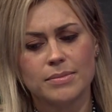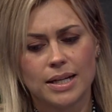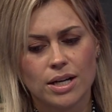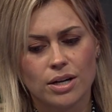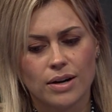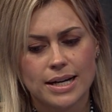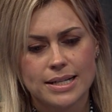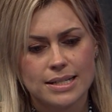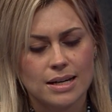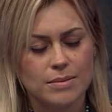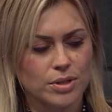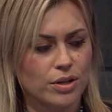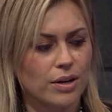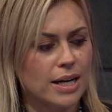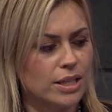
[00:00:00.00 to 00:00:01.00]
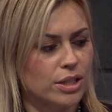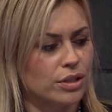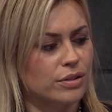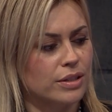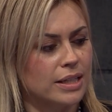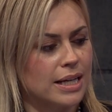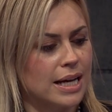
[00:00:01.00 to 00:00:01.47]
like a great team, a great
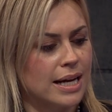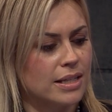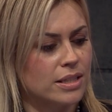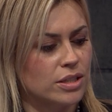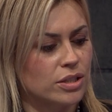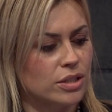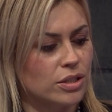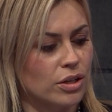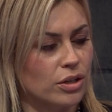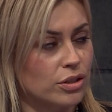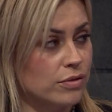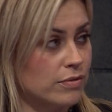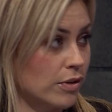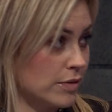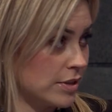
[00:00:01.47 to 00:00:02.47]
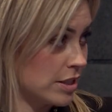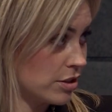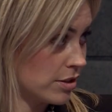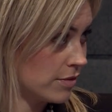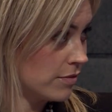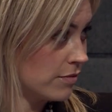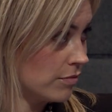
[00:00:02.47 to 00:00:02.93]
unit, and you've obviously just